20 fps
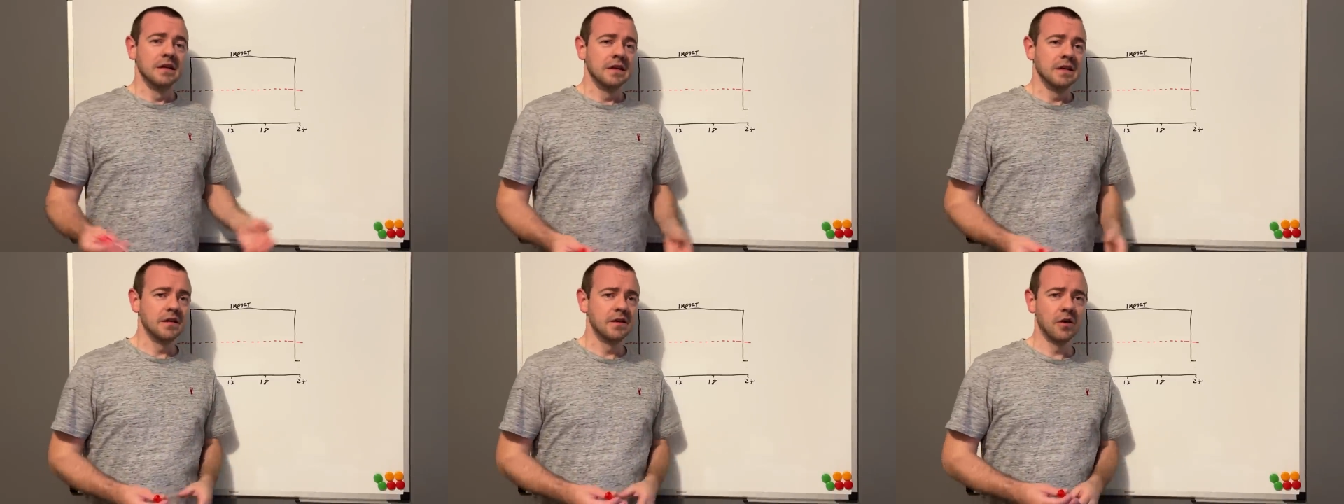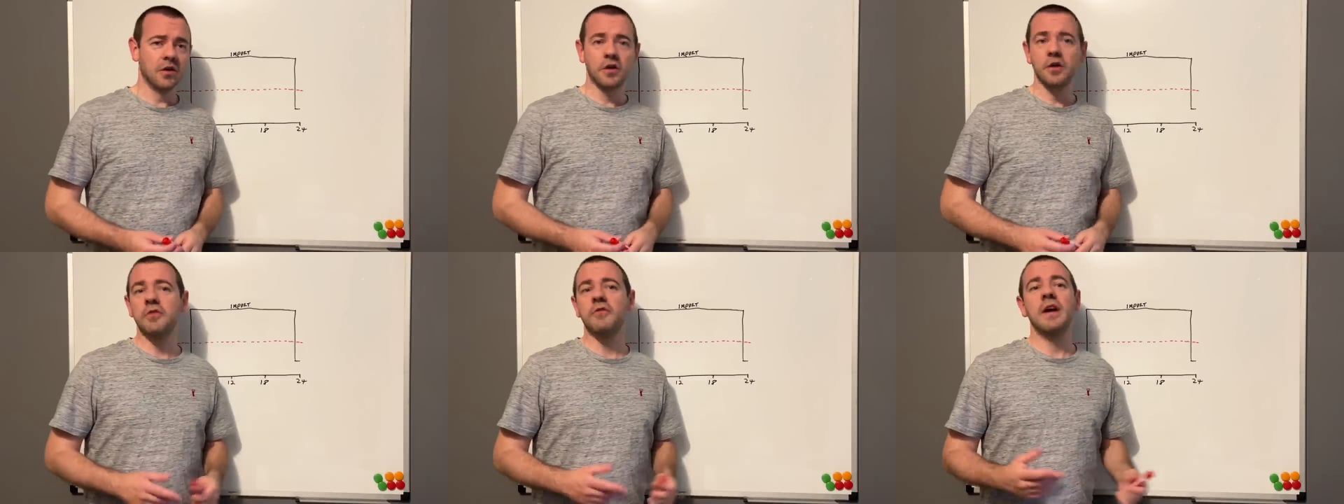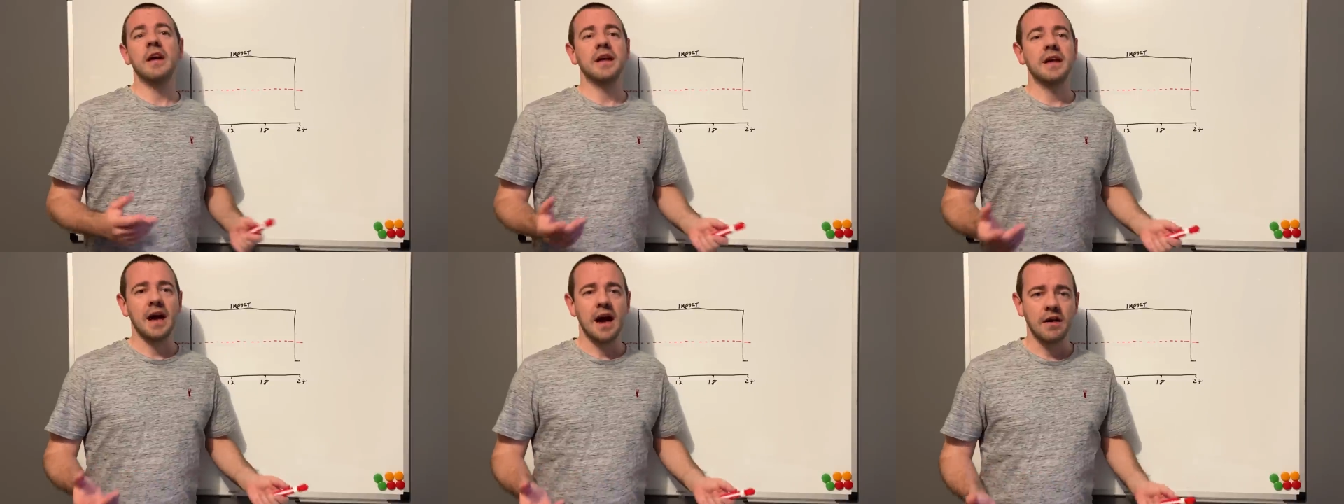you're not got the
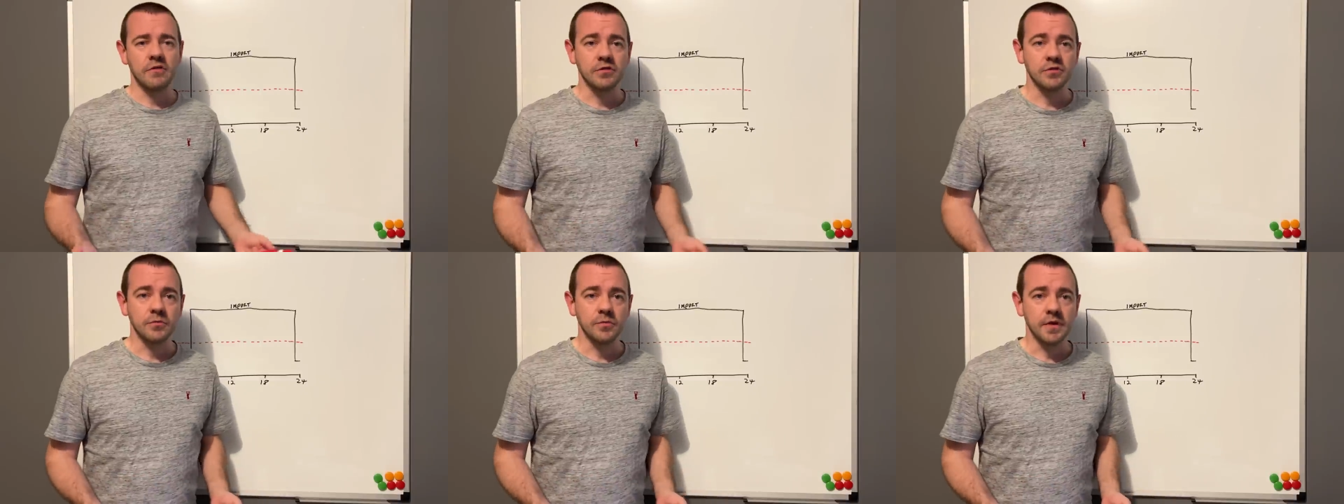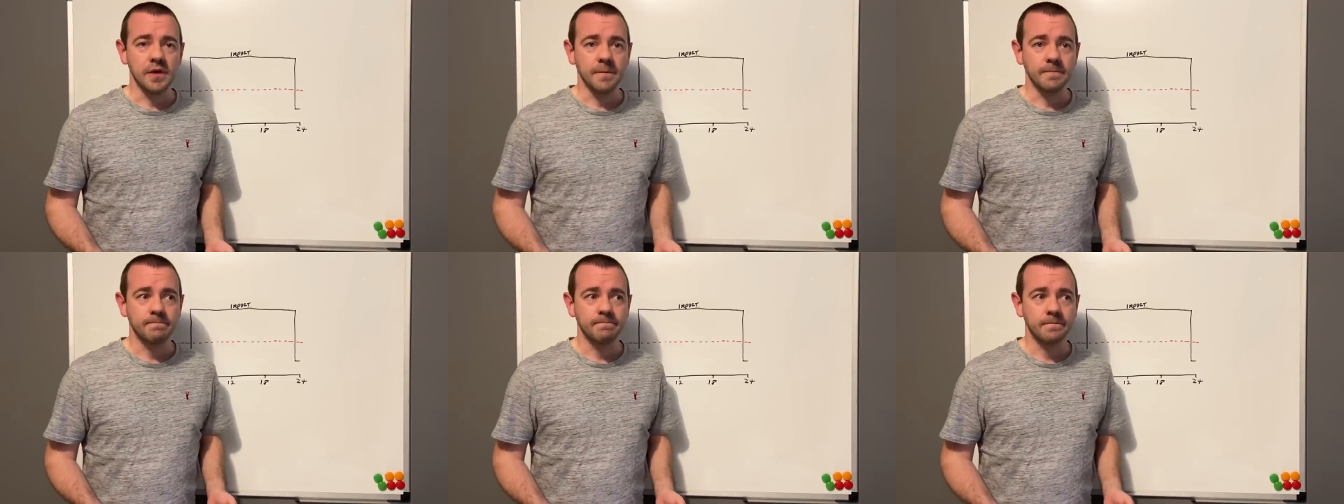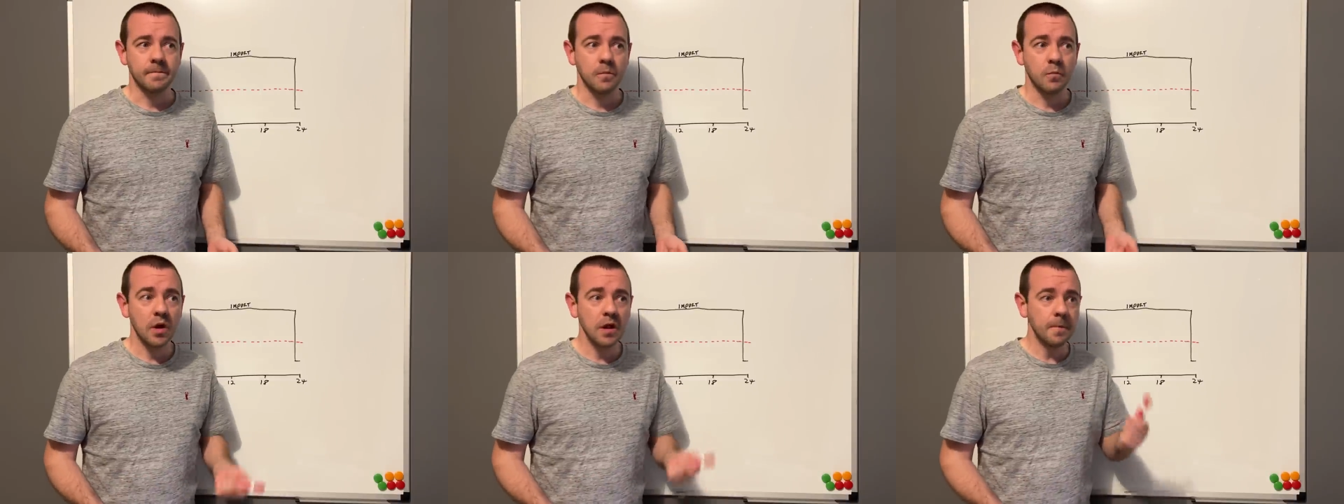right car or something?
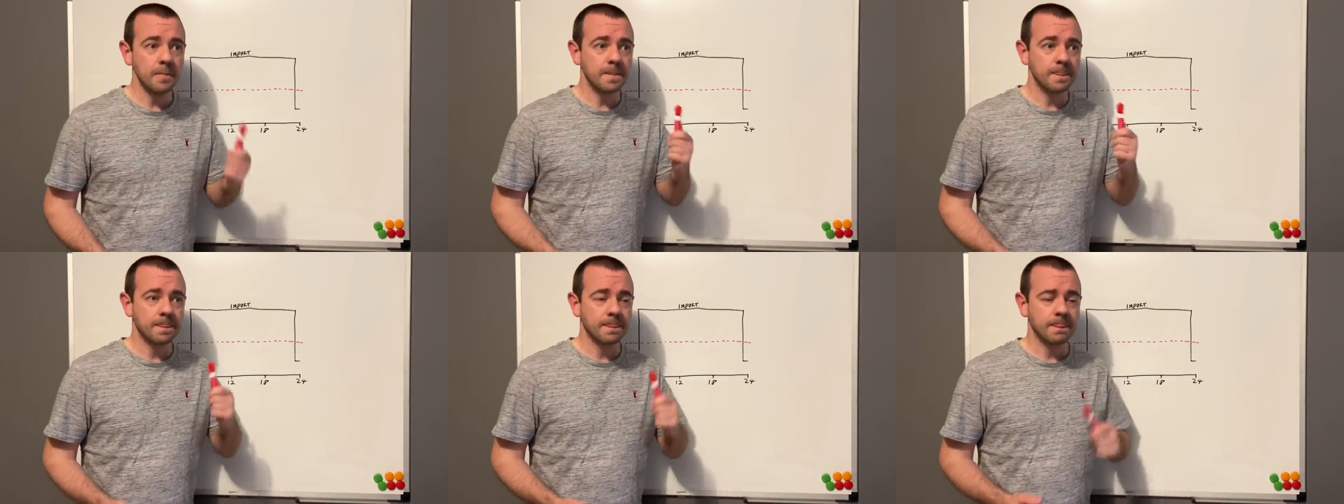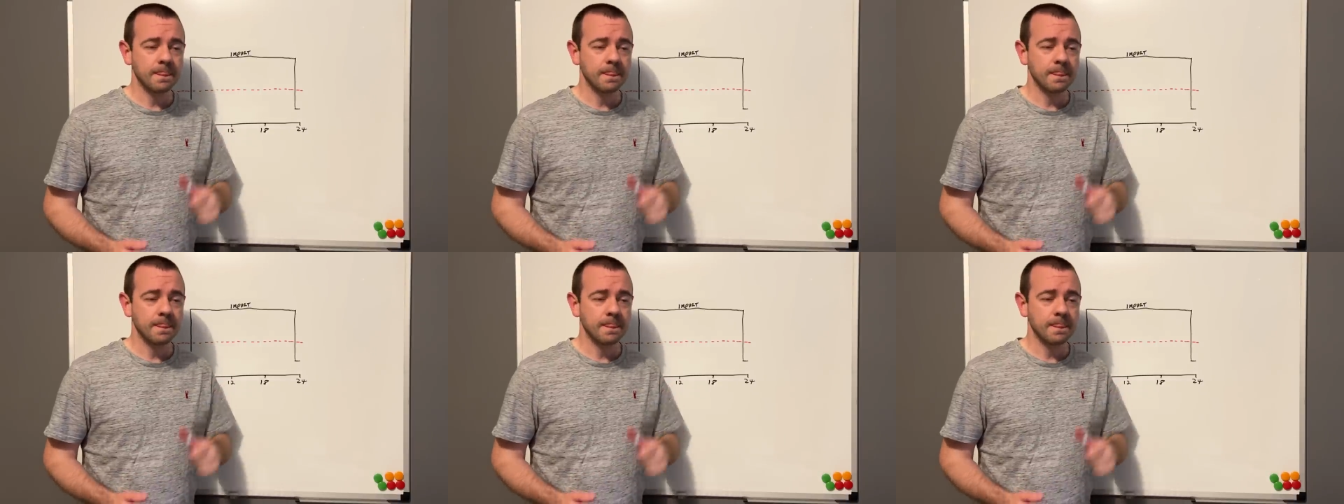Well,